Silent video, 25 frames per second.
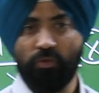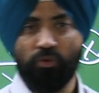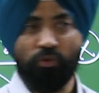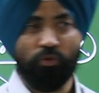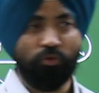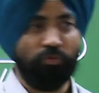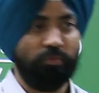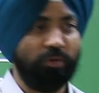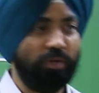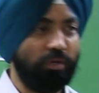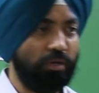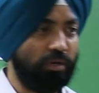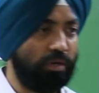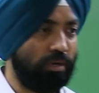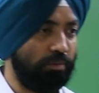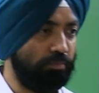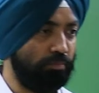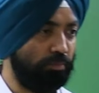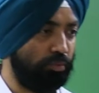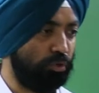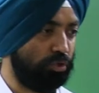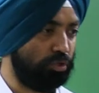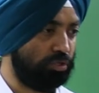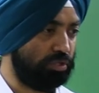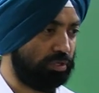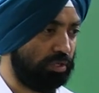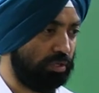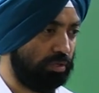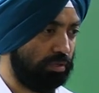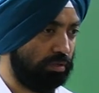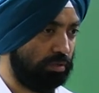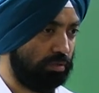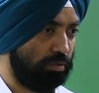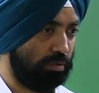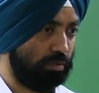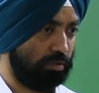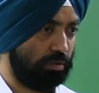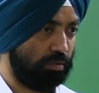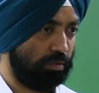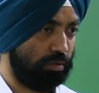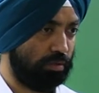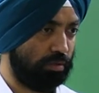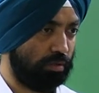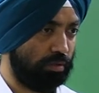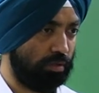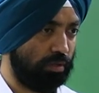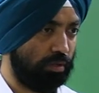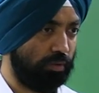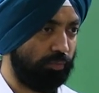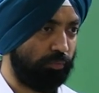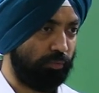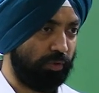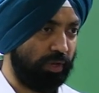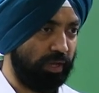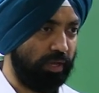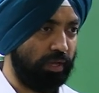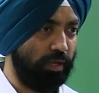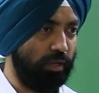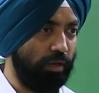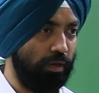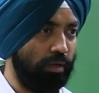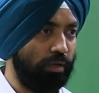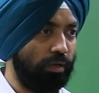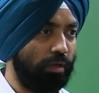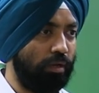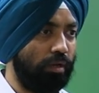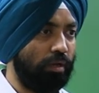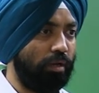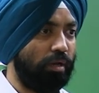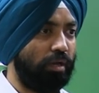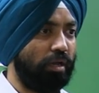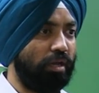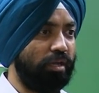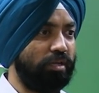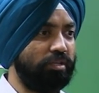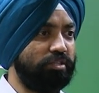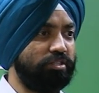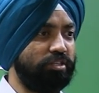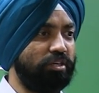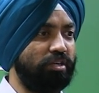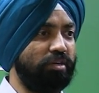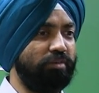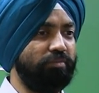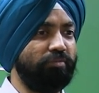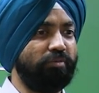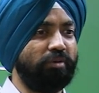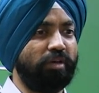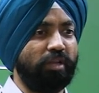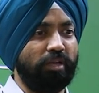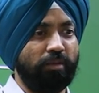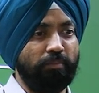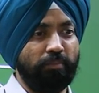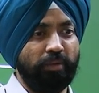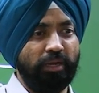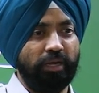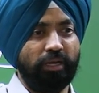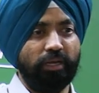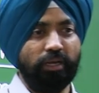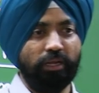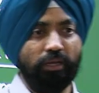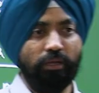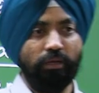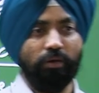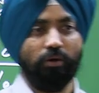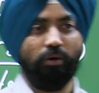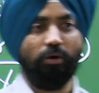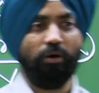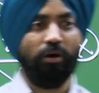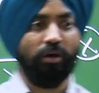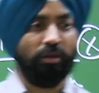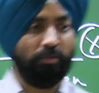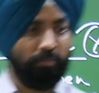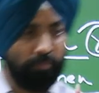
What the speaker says: Human composting, where instead of cremating or